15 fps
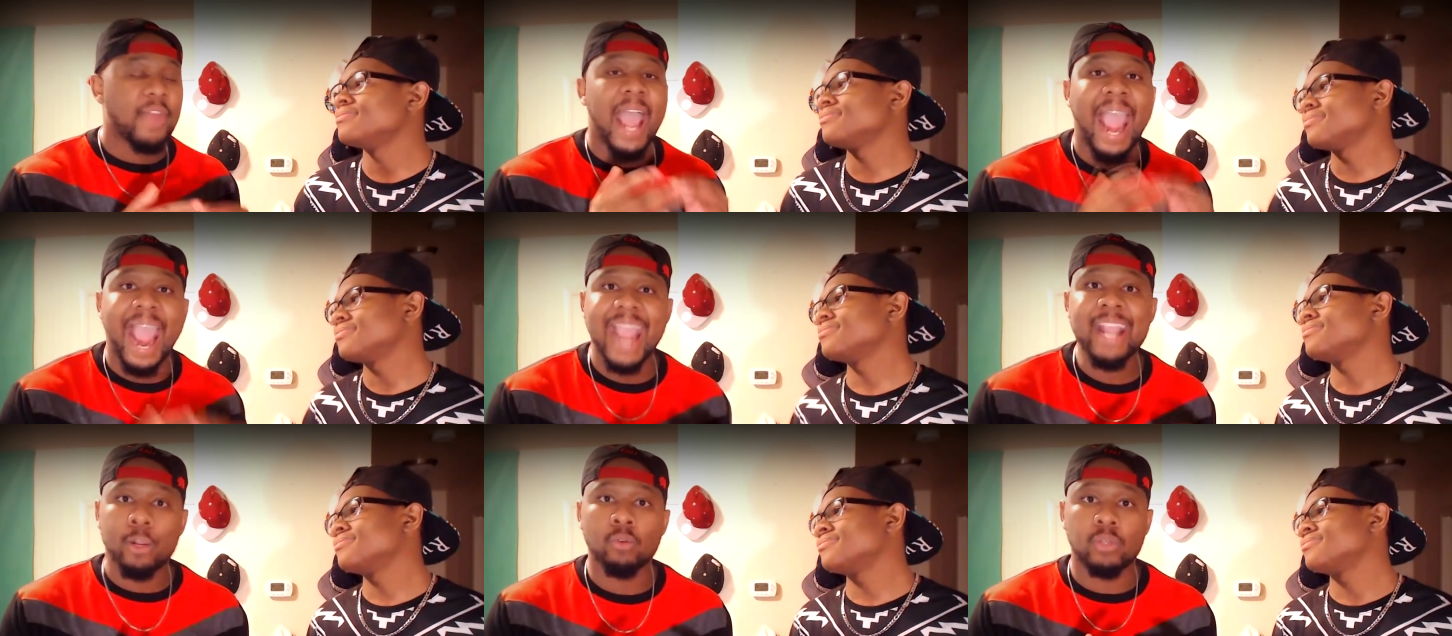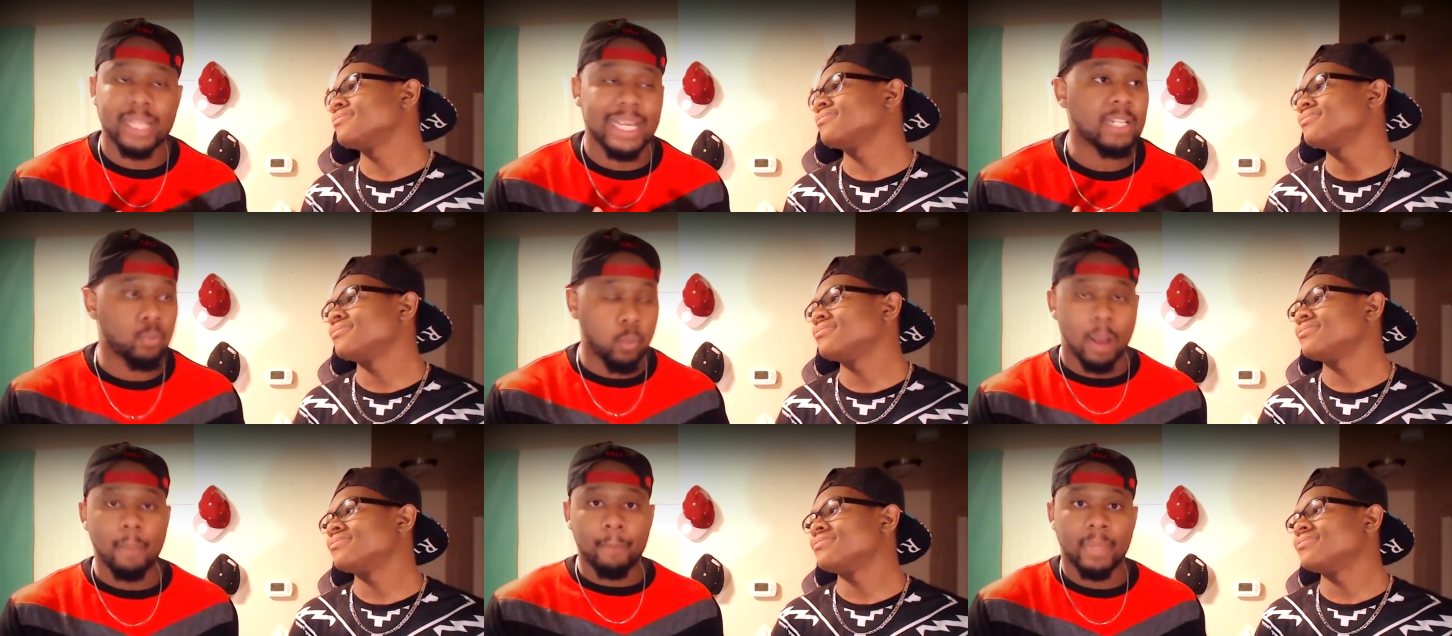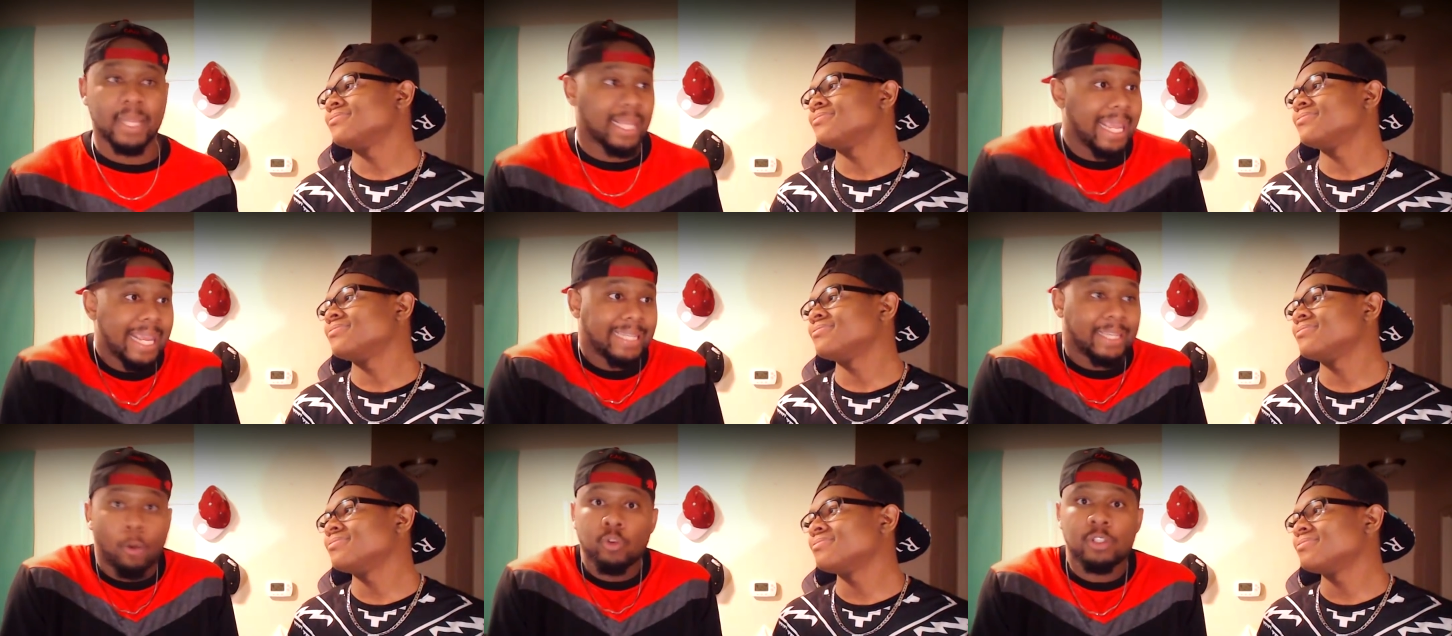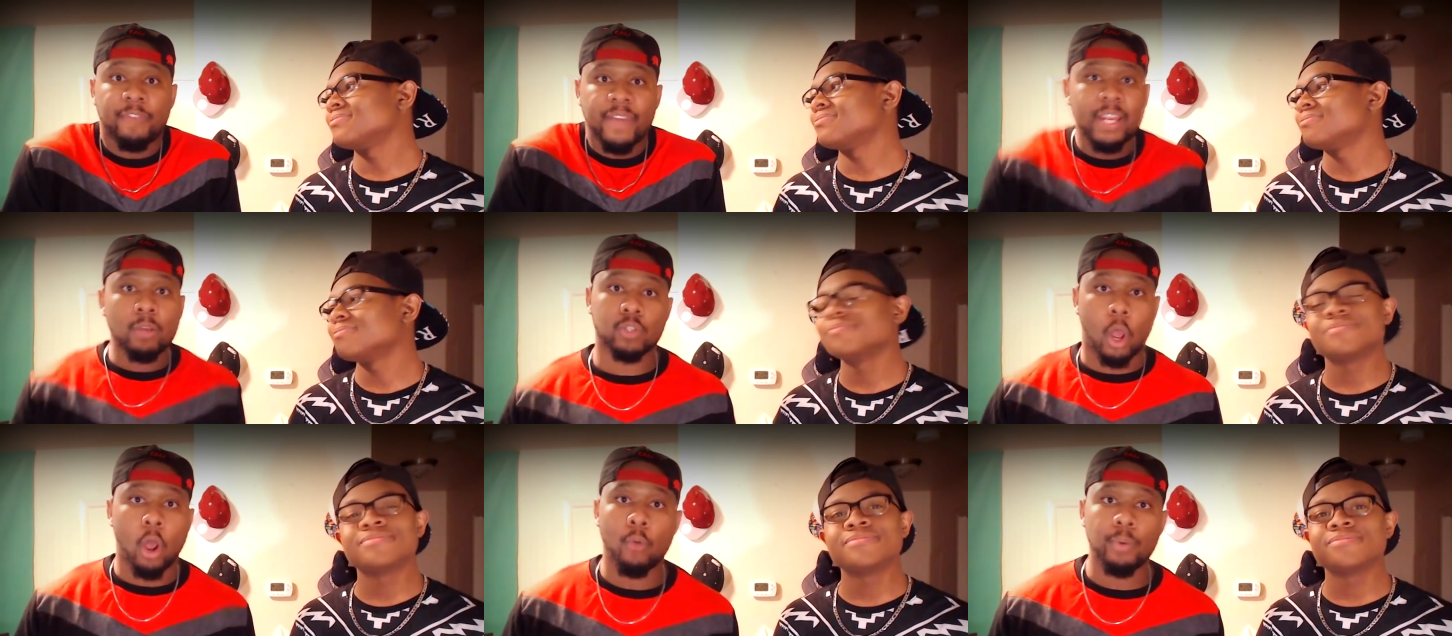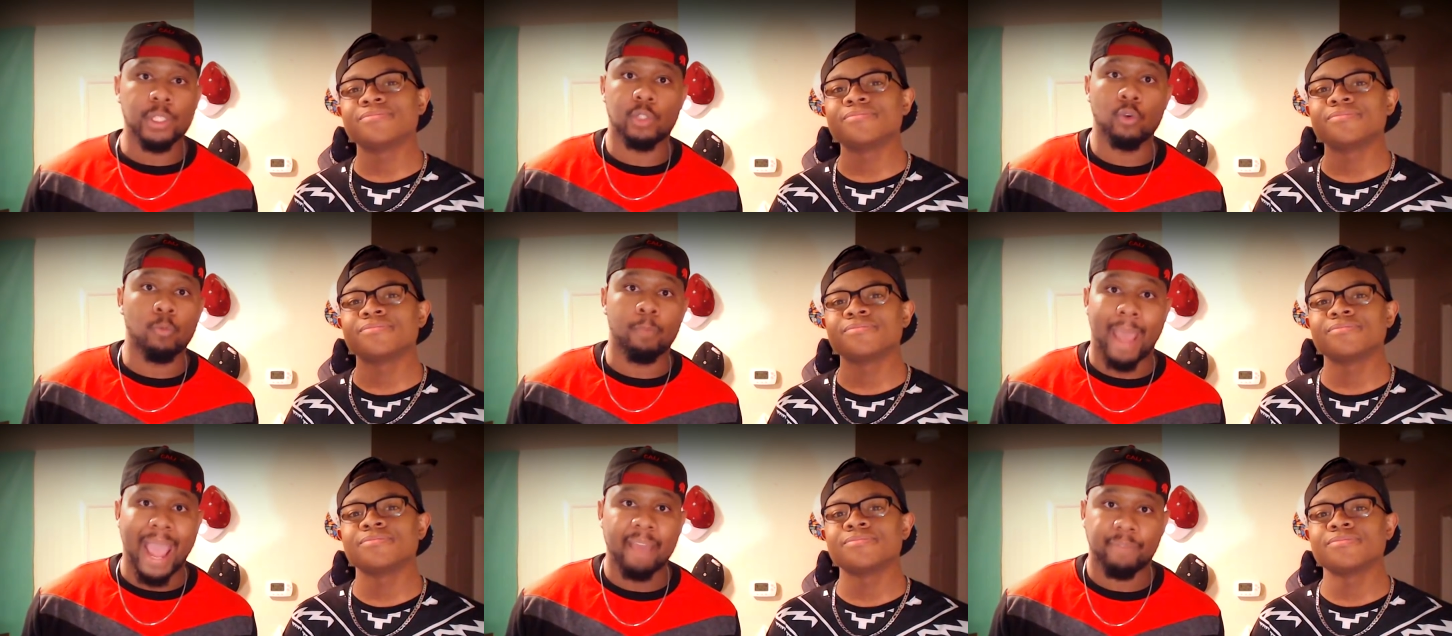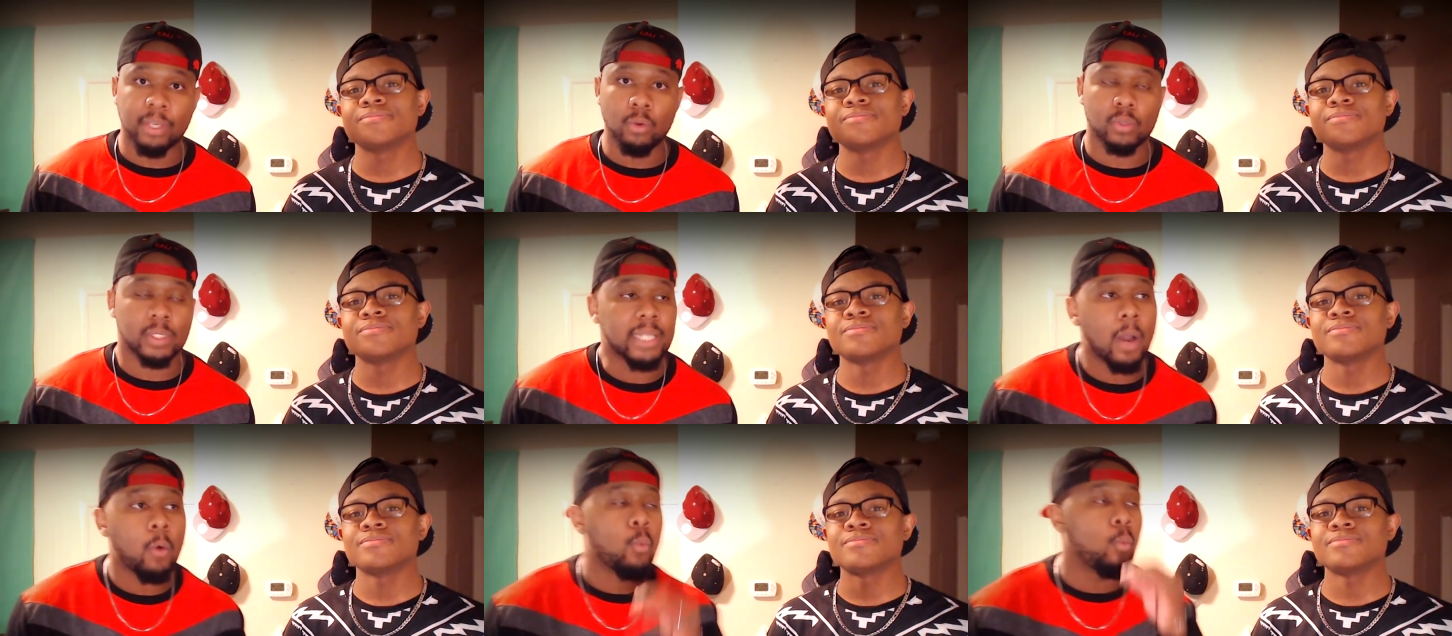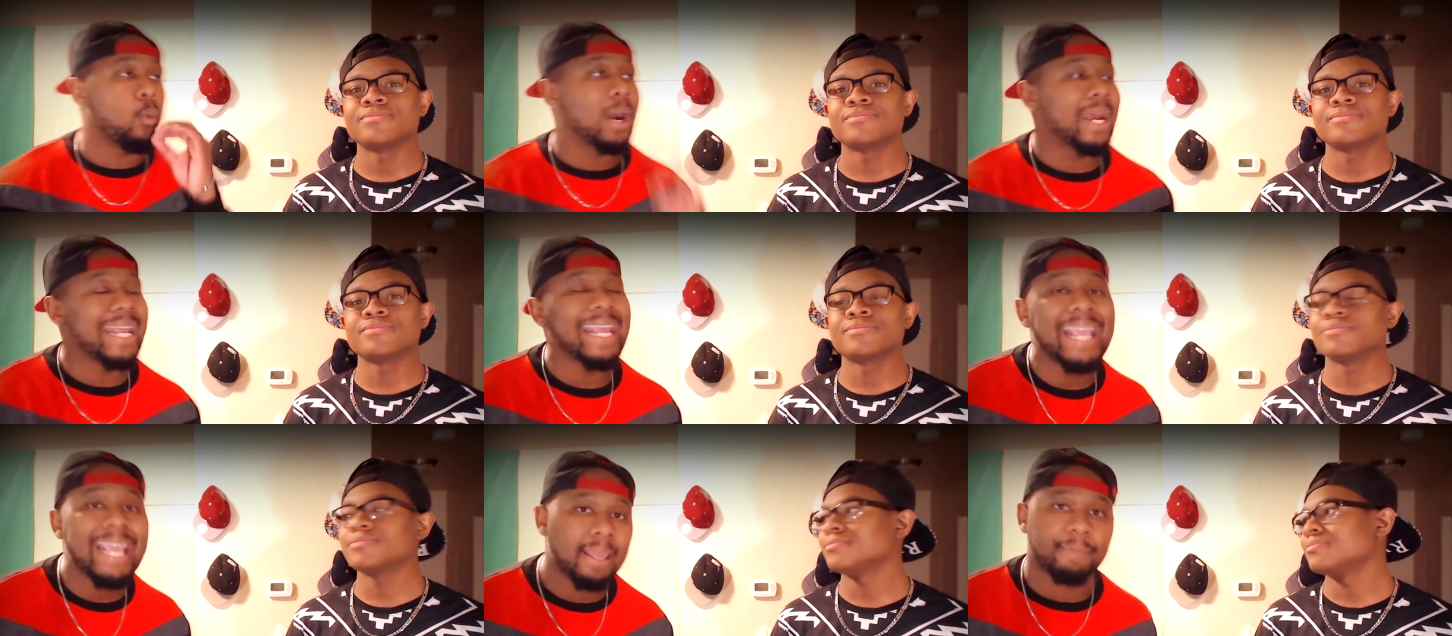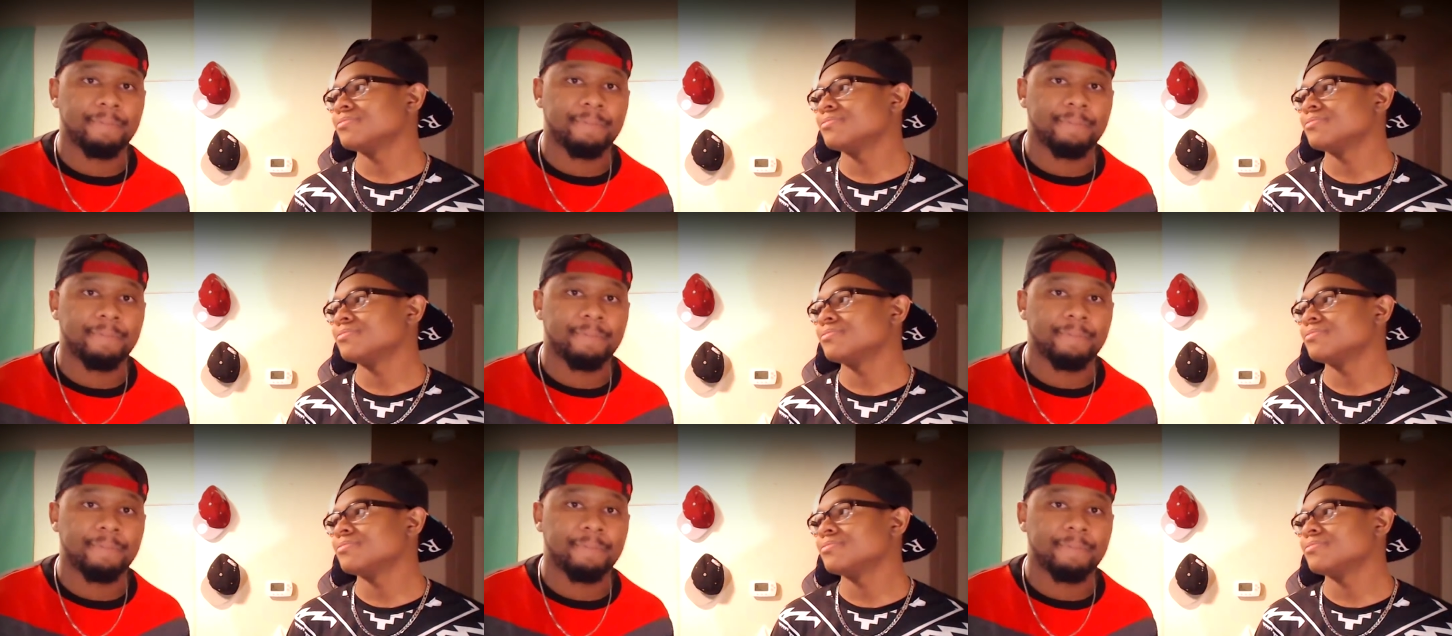Speaker 1: the ankles is what those videos always do mad views. Now, what if